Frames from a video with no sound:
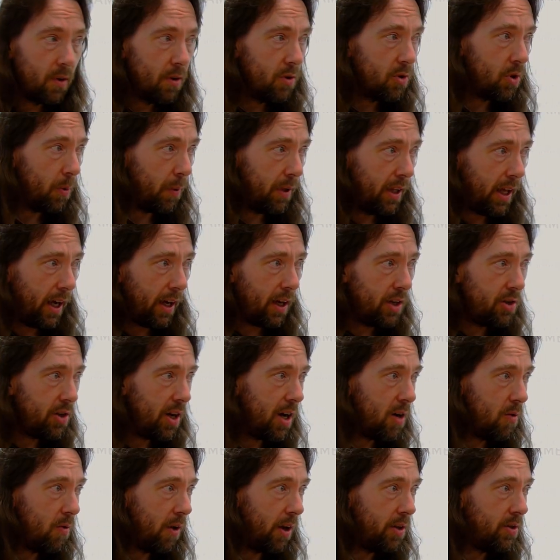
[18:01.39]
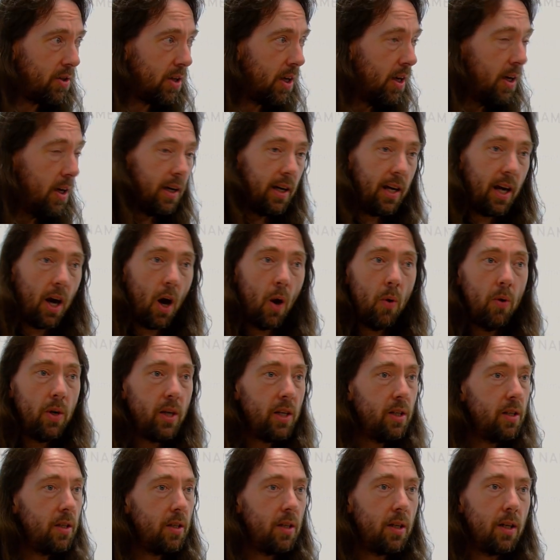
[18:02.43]
So when that container runs, it only
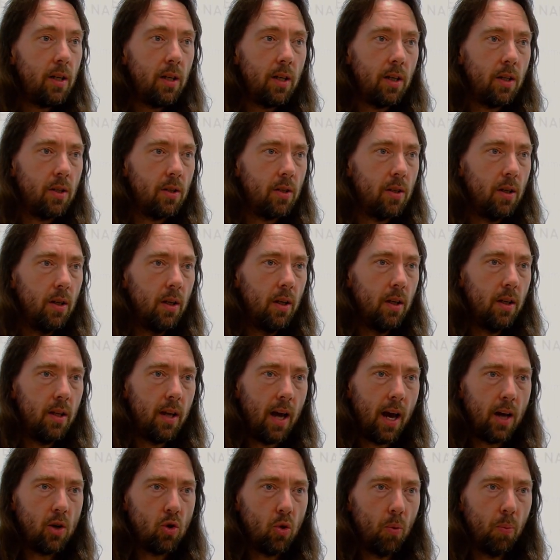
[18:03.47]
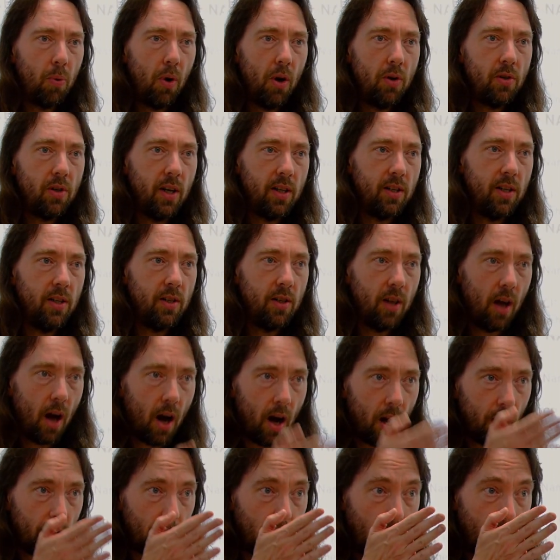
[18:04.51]
sees the actual processes that
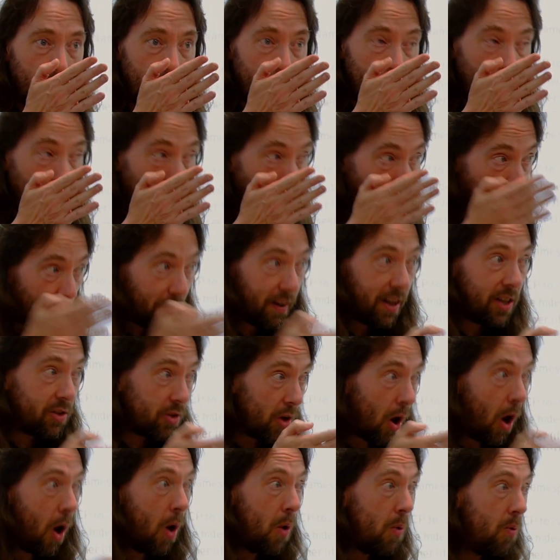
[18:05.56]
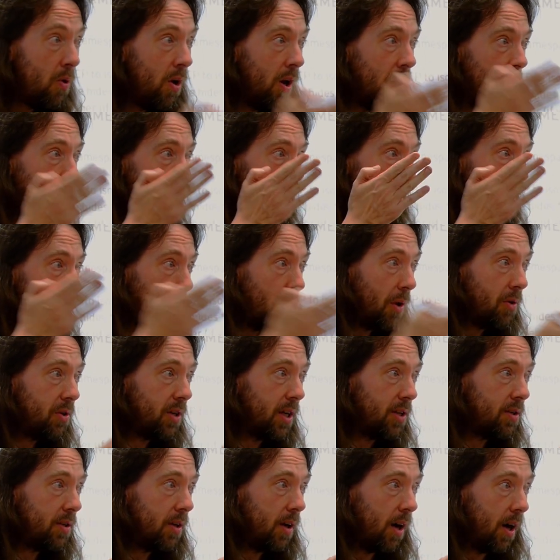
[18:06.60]
are of its own
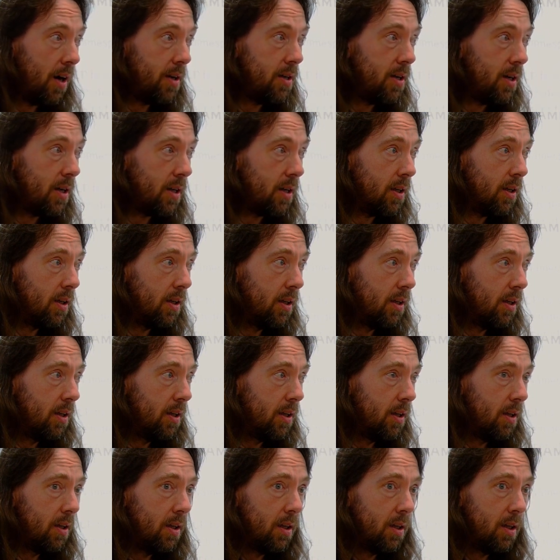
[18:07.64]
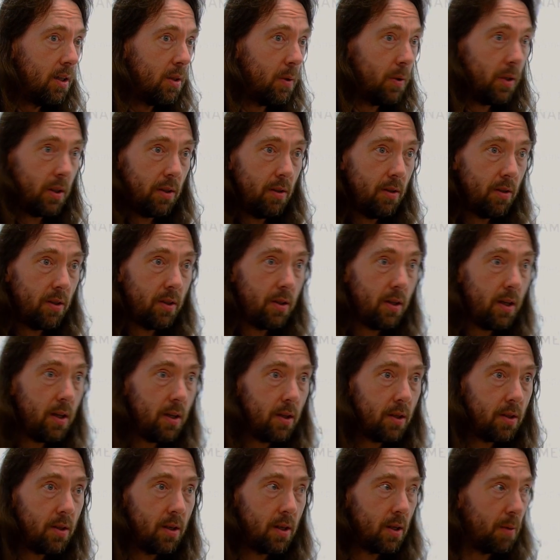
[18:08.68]
process ID. So it doesn't see
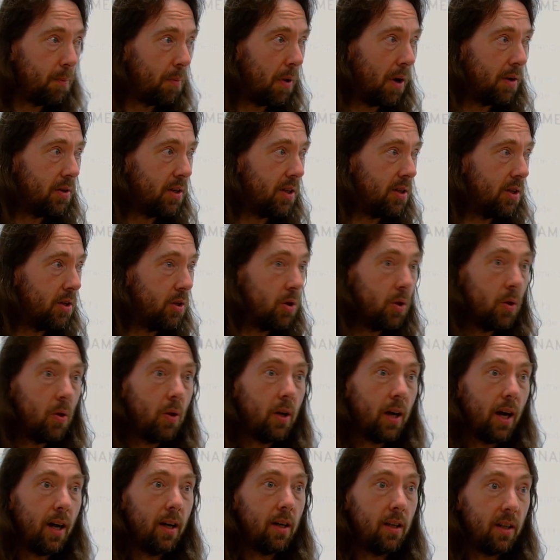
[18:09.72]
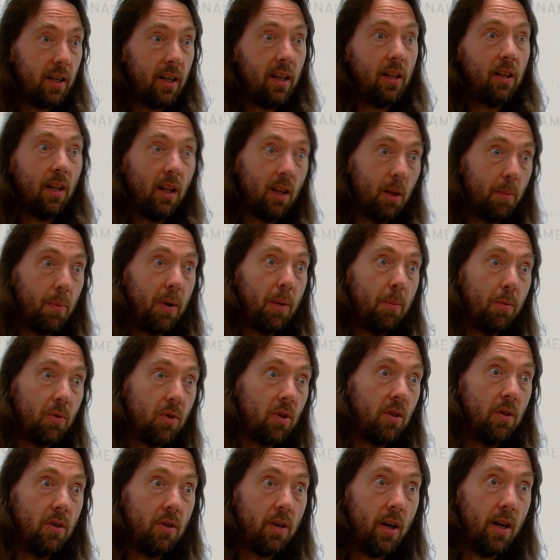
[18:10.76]
the system processes, so you can't kill other people's
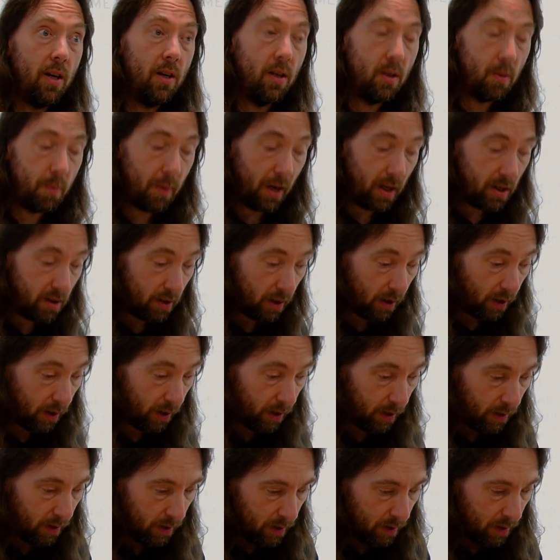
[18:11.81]
containers, basically.